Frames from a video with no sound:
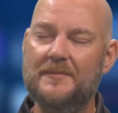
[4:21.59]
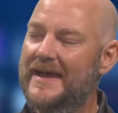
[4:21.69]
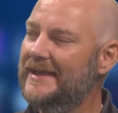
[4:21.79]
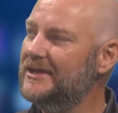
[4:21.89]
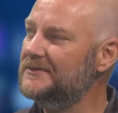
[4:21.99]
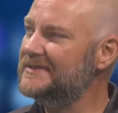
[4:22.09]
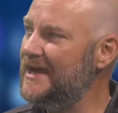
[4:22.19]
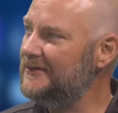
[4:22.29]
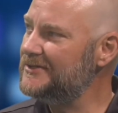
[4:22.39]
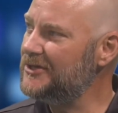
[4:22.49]
back here with
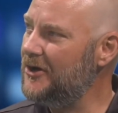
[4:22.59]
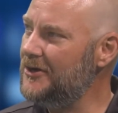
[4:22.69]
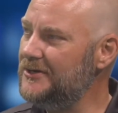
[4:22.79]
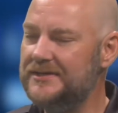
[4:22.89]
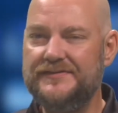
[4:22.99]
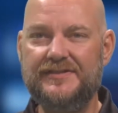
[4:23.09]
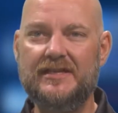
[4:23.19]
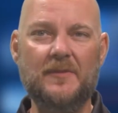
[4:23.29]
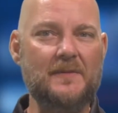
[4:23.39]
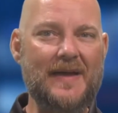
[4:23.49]
Terence Carter. You've
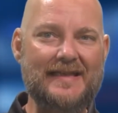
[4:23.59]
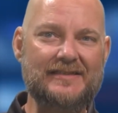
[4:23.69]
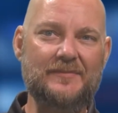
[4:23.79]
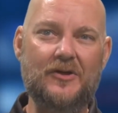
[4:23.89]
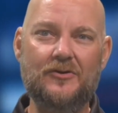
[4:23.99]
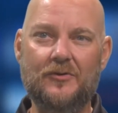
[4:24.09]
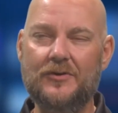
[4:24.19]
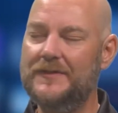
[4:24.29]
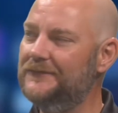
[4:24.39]
seen him on the basketball court, on the